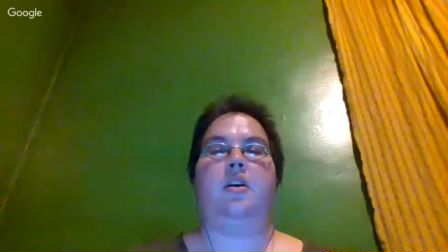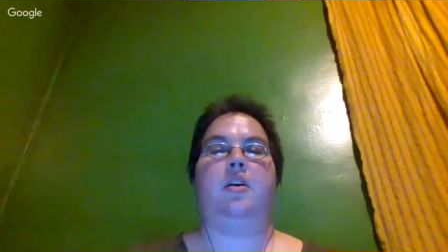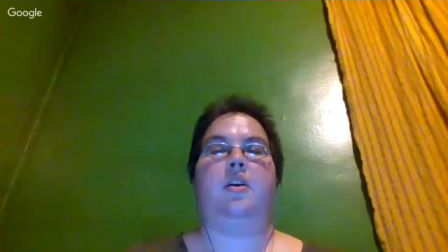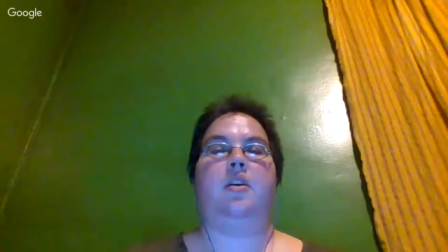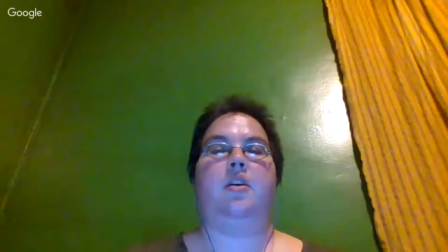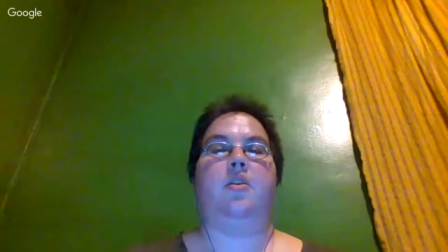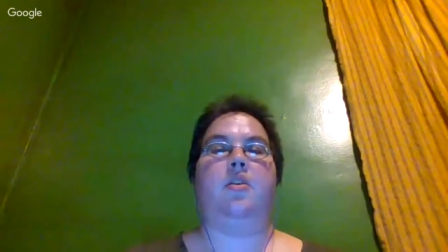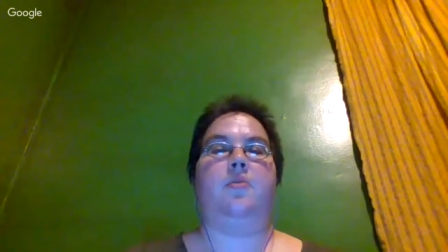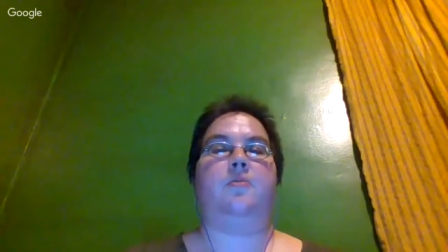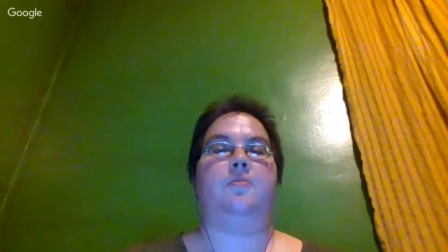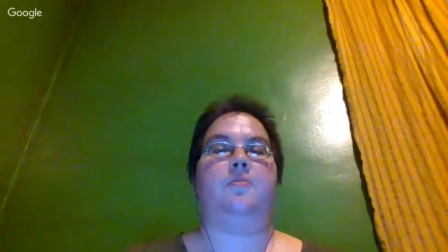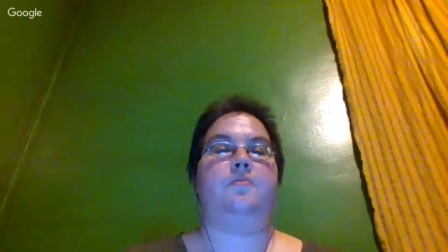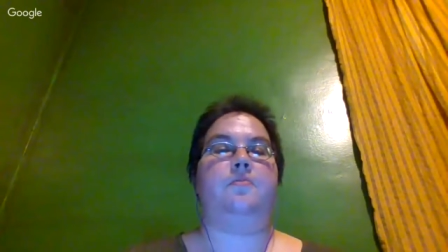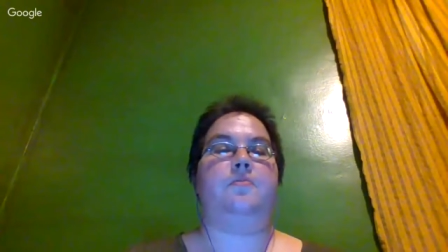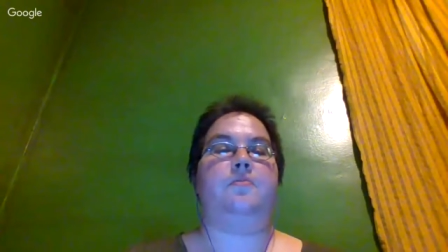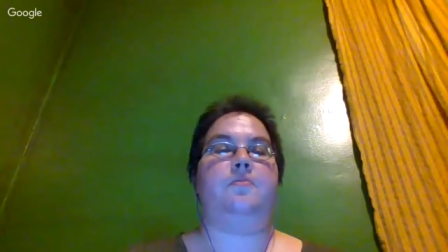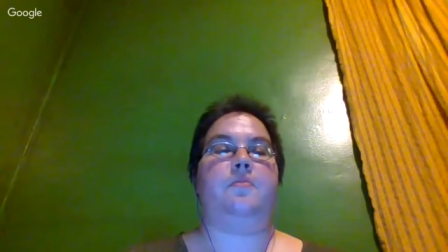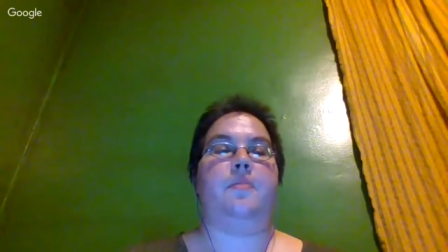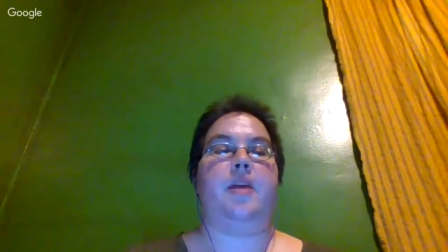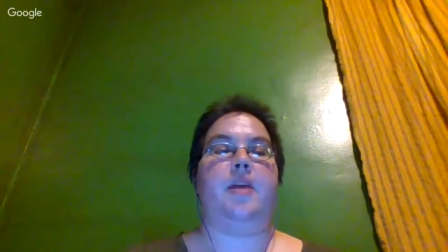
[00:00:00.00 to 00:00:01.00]
you
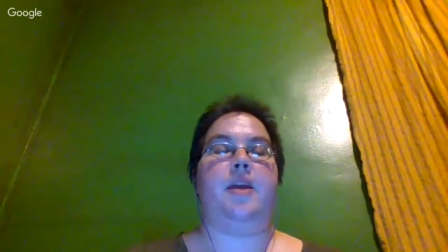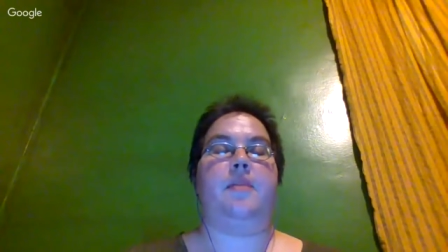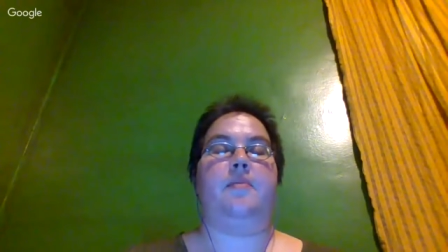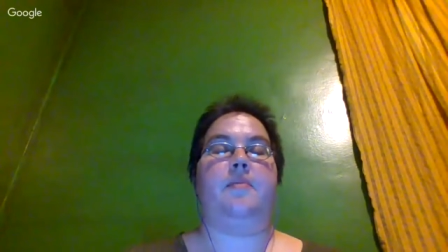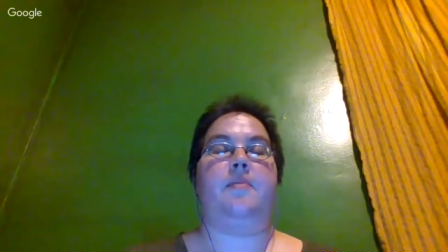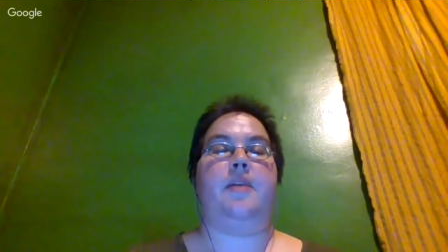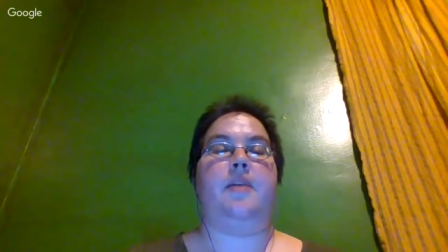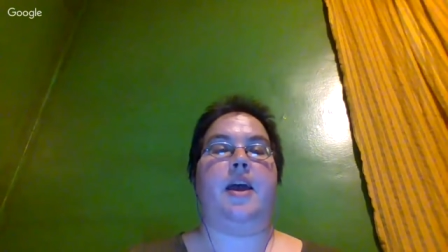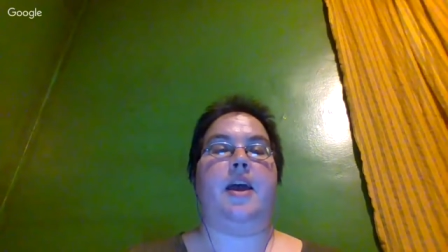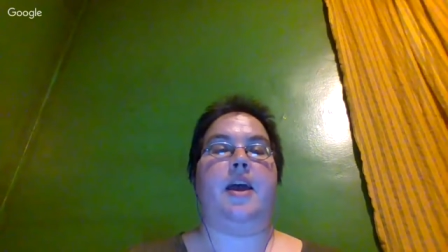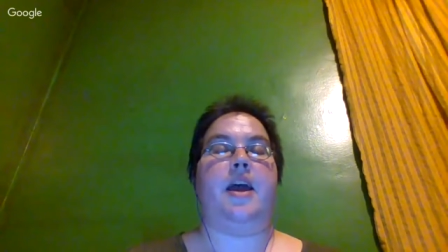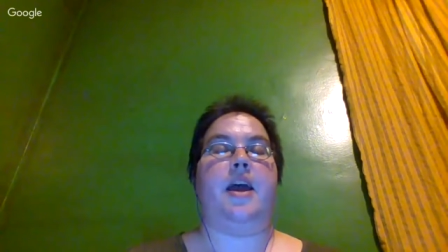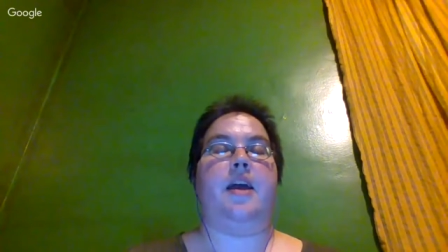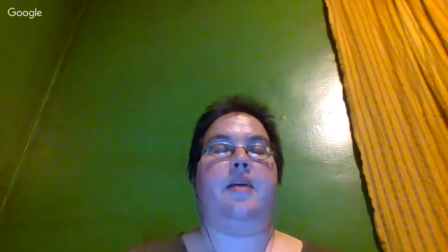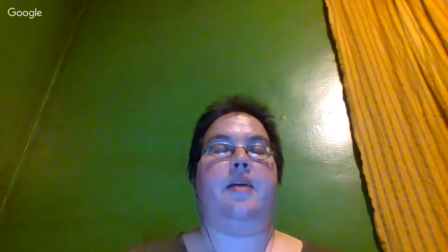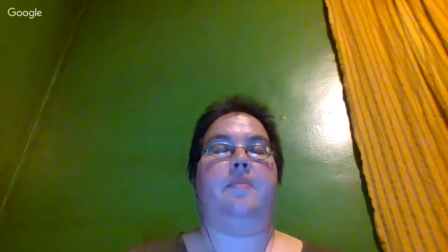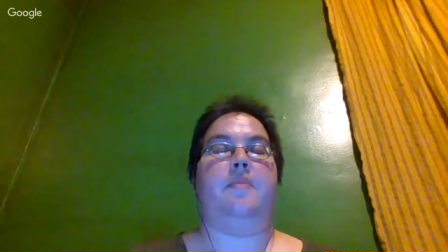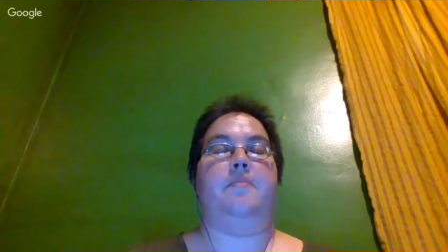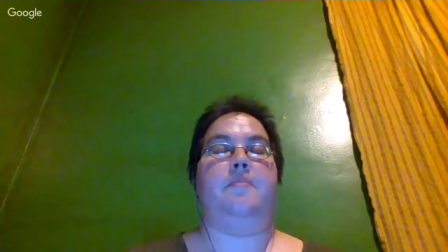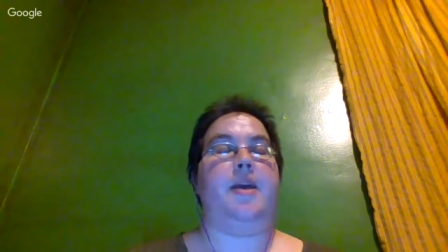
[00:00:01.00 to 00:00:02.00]
may,
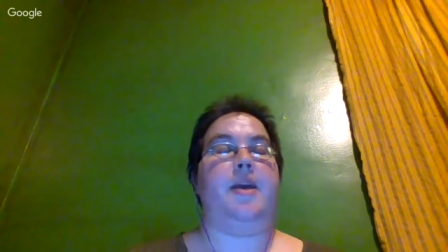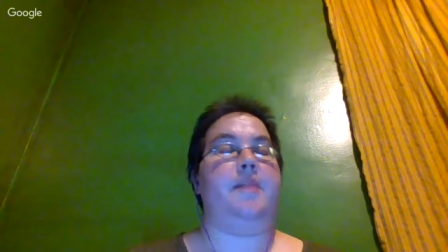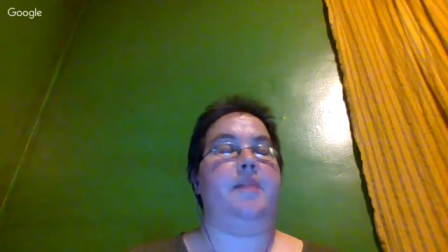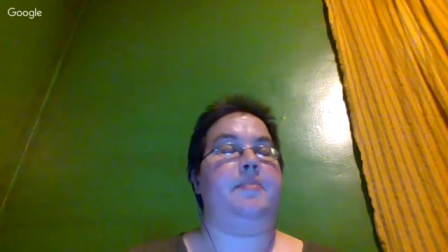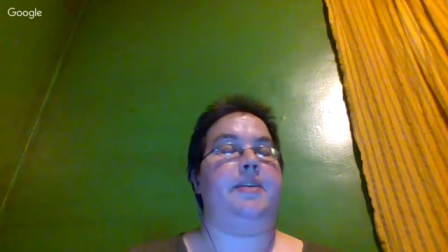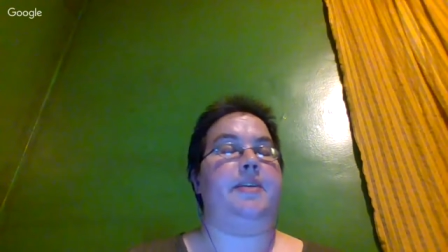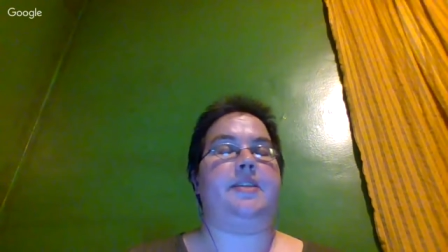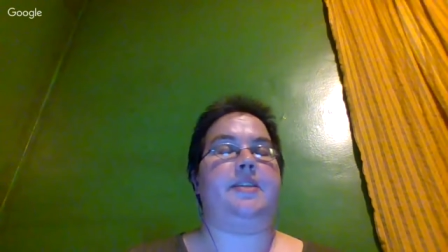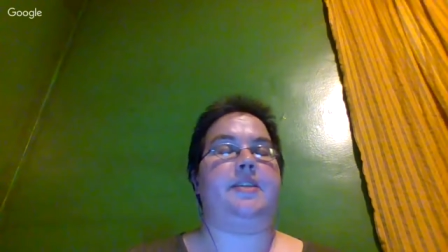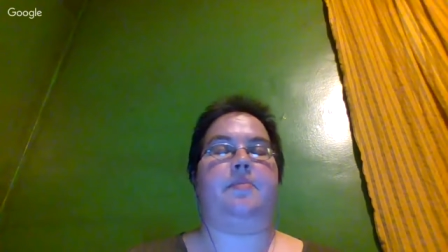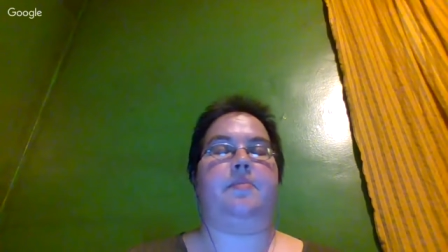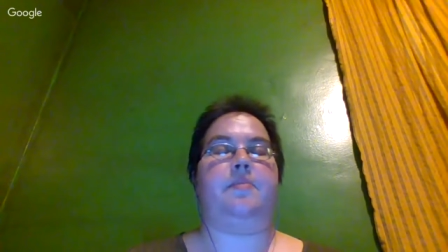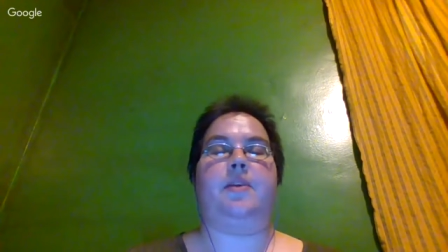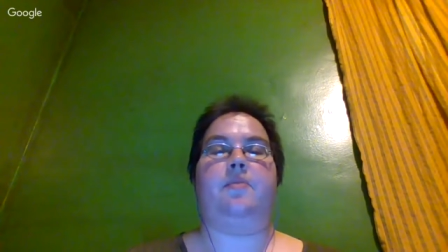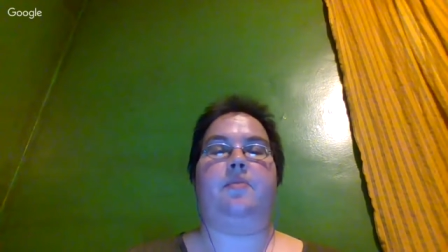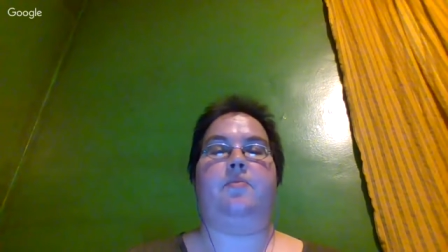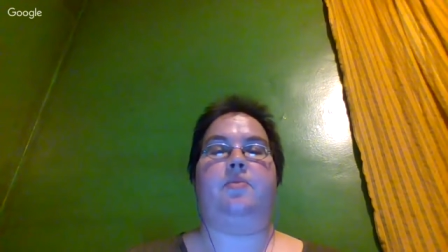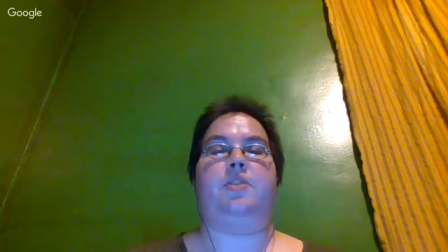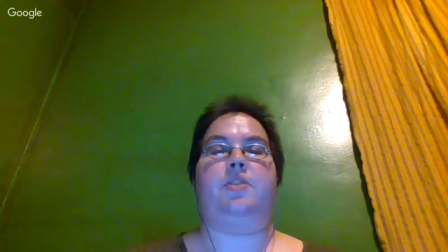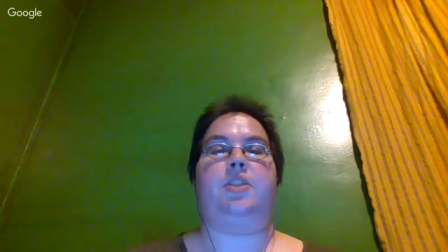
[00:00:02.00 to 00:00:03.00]
maybe
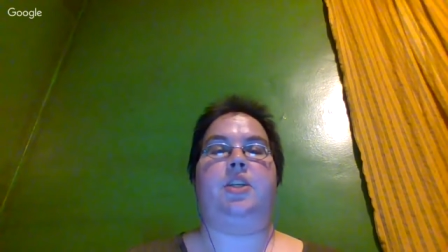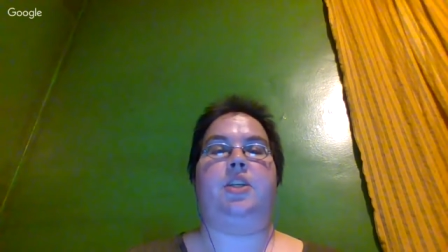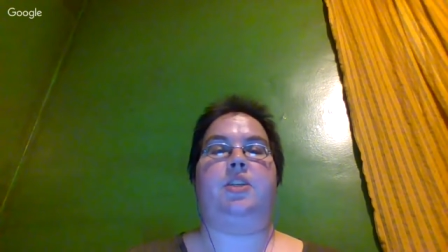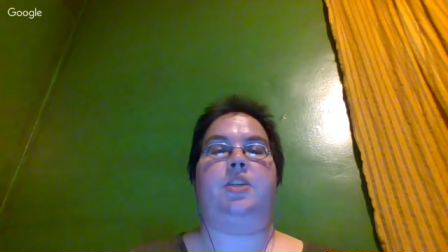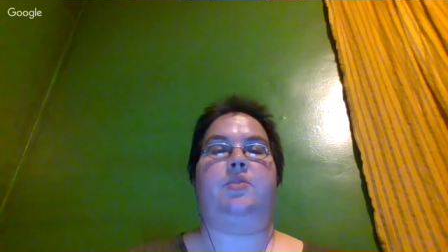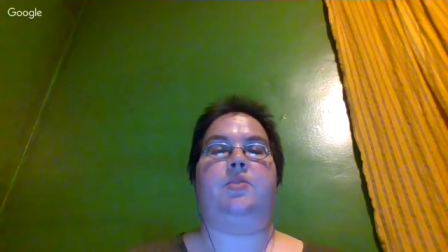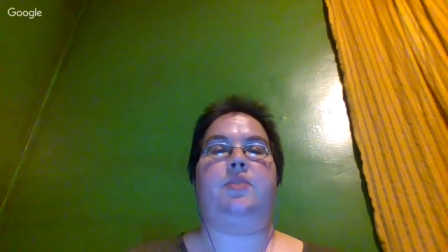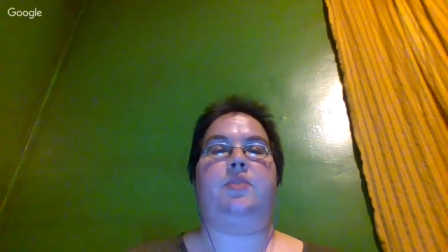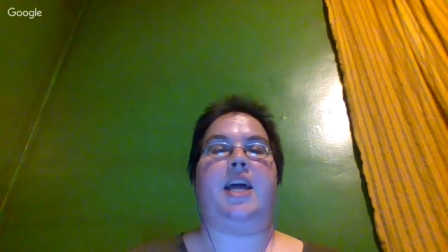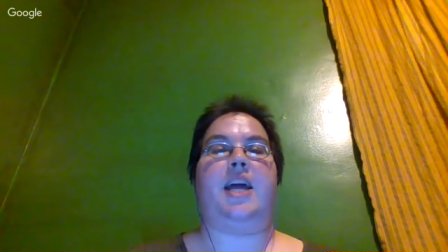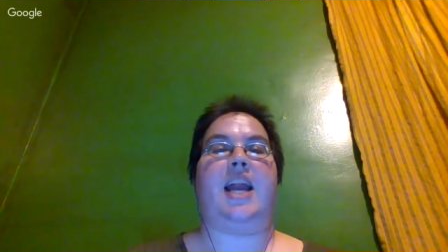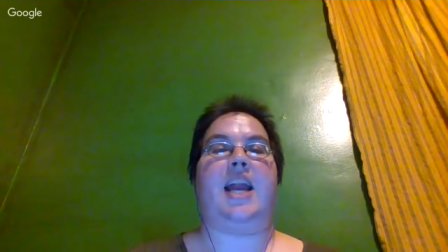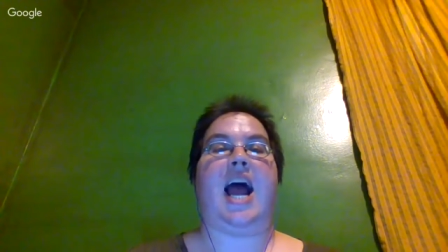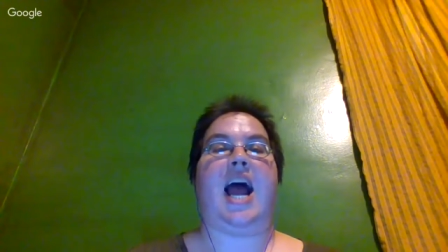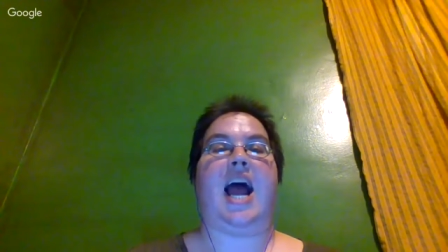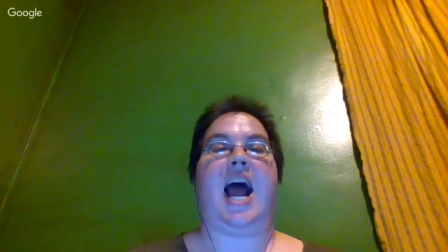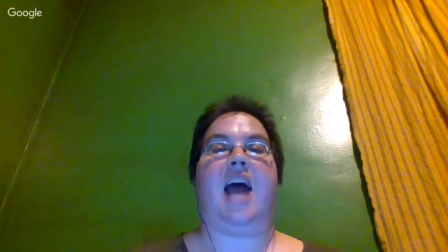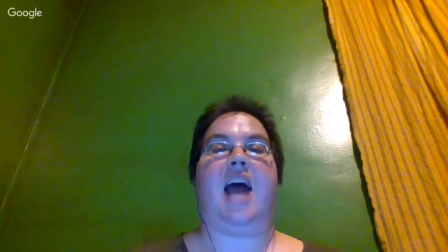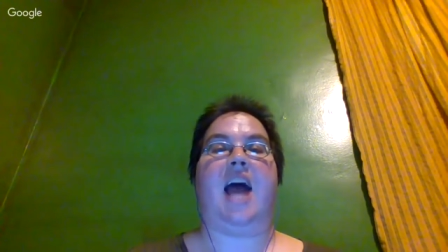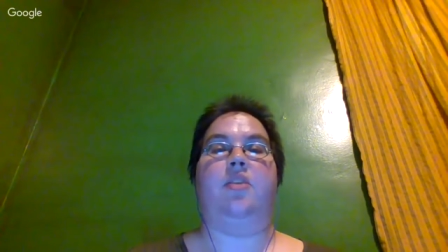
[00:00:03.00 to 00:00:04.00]
something will change with that.
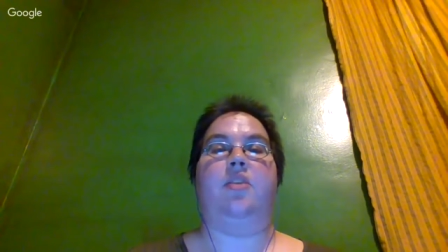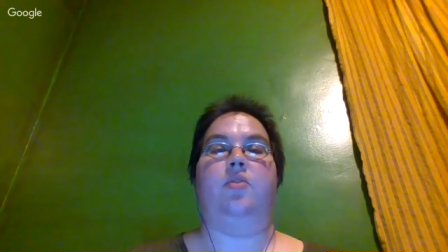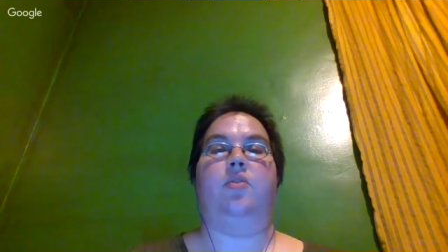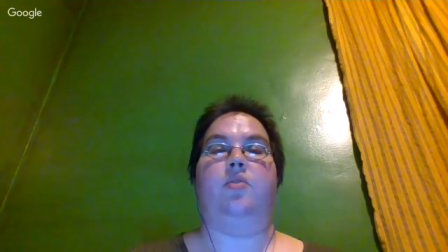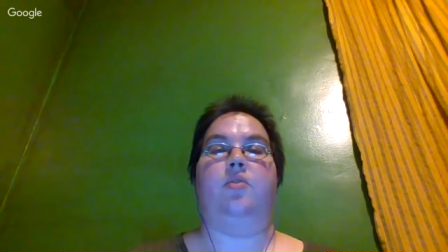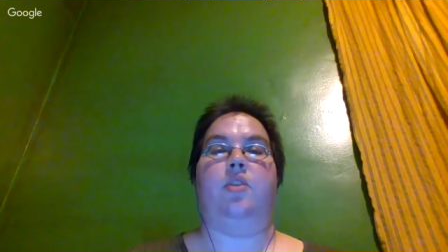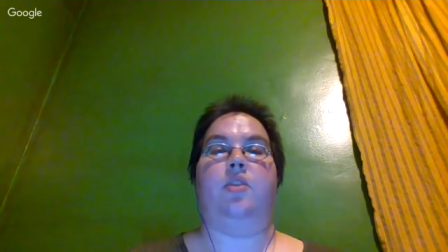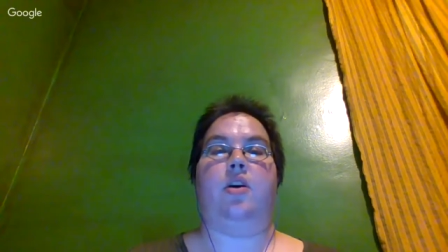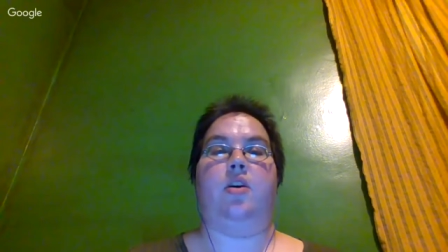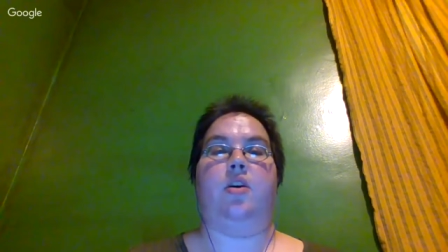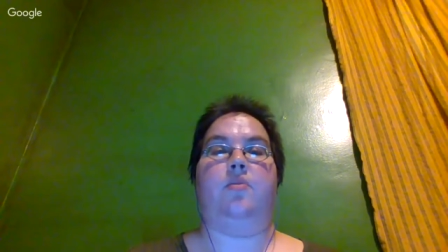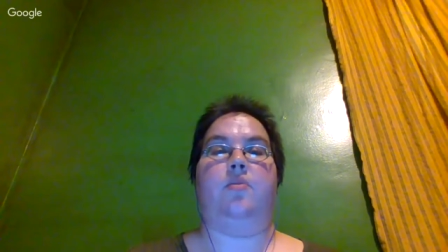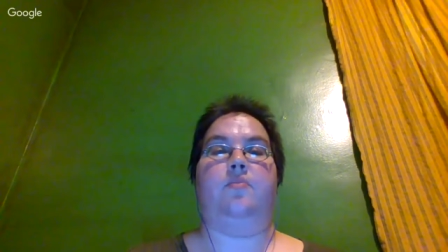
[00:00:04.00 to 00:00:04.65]
I don't know.